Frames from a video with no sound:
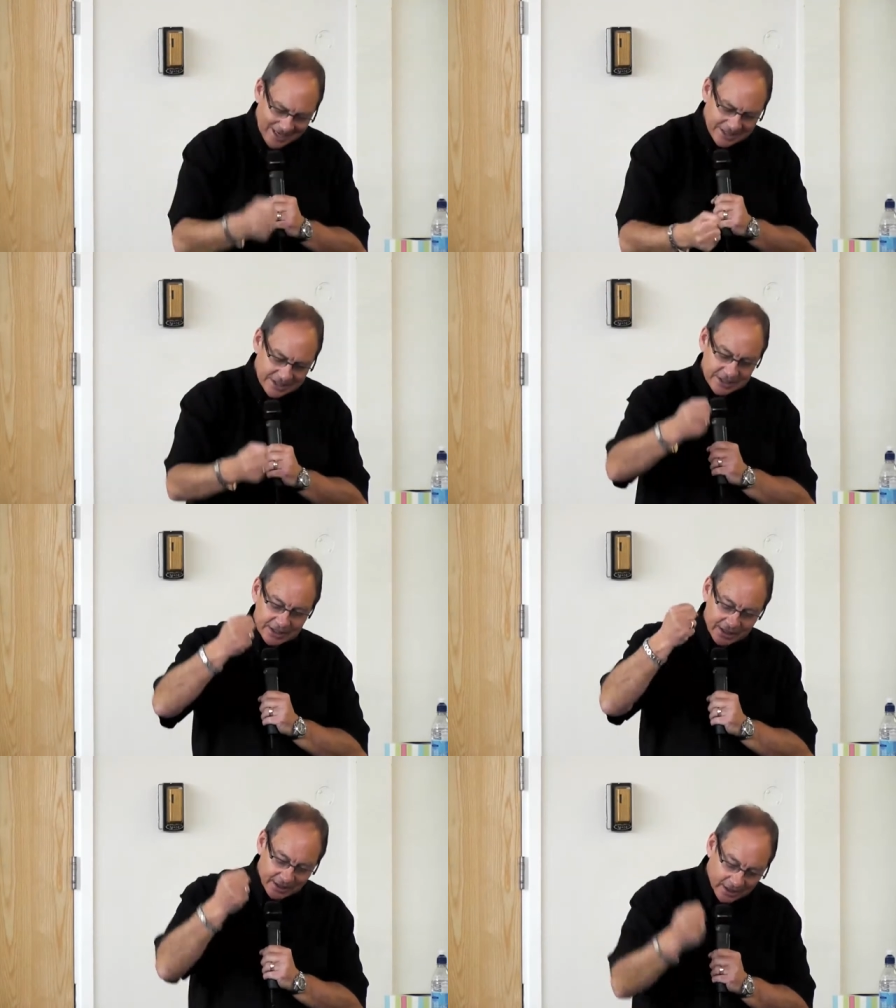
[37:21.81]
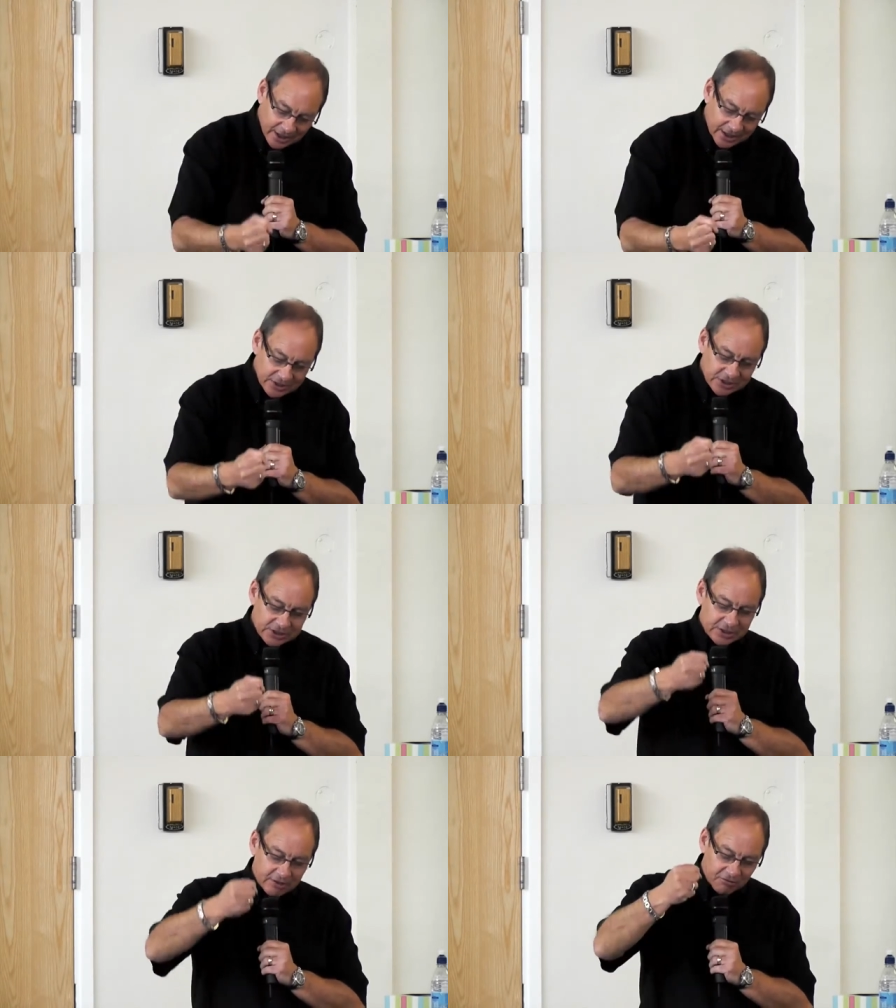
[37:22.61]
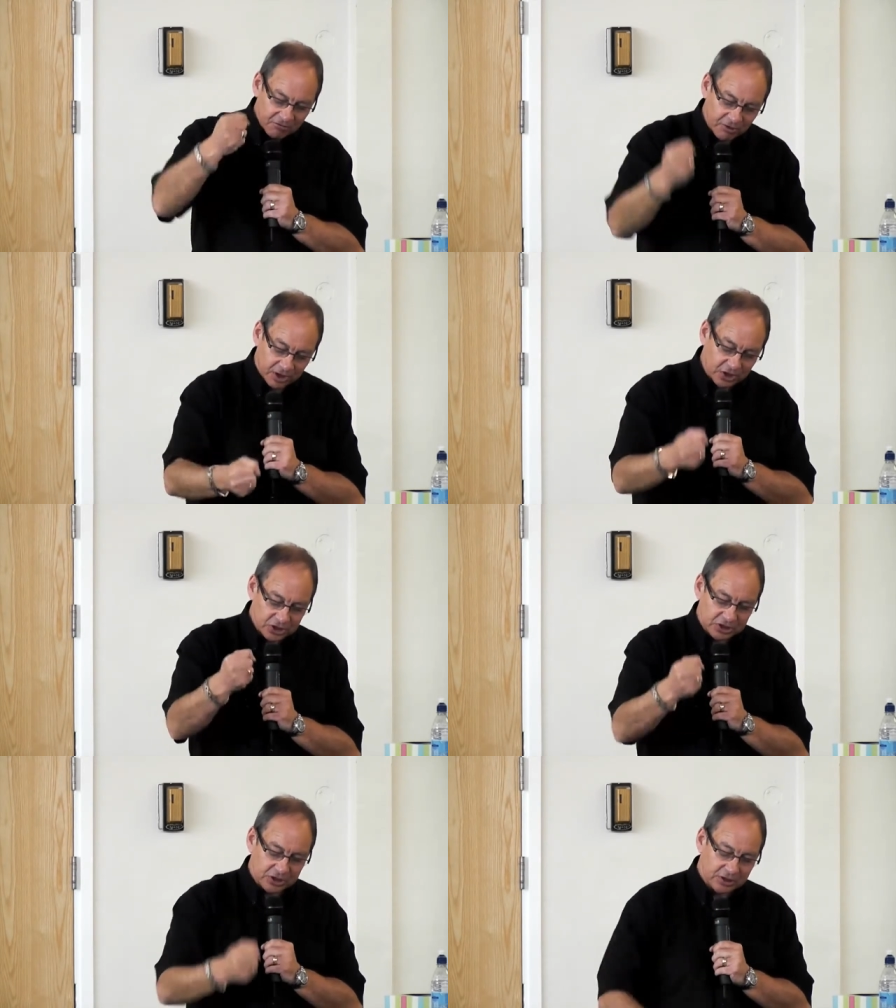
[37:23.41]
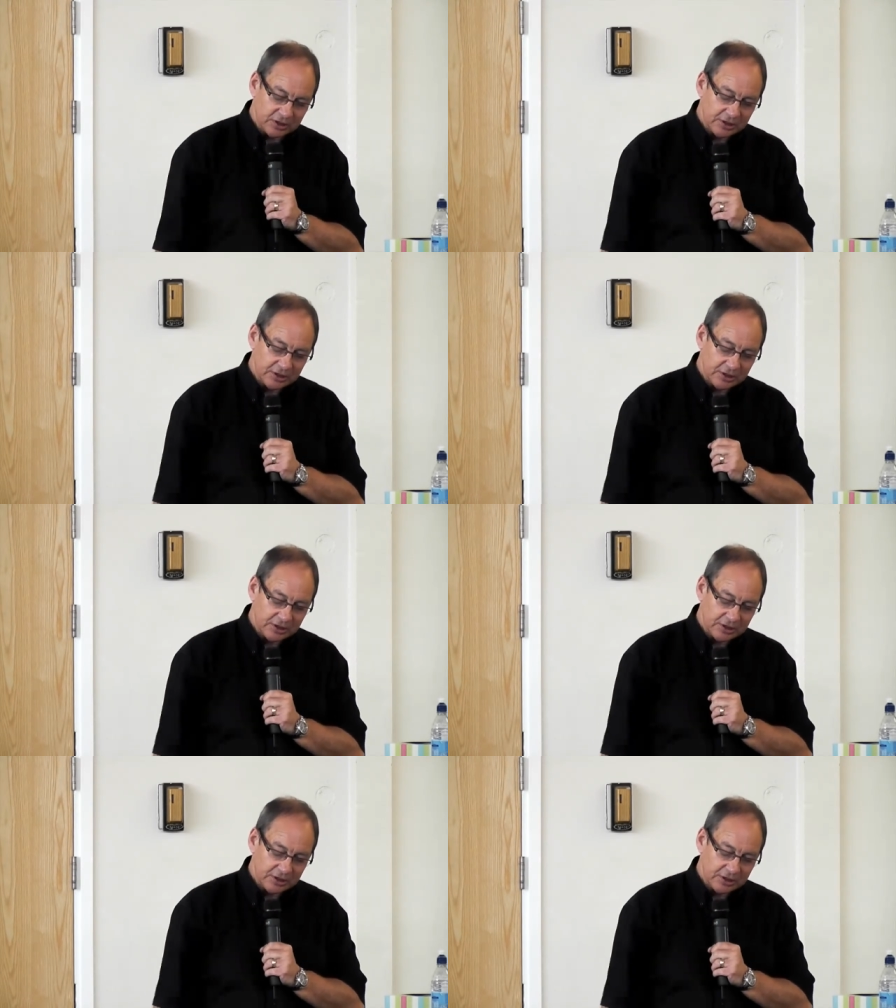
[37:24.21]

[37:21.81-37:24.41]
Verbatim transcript: It is finished,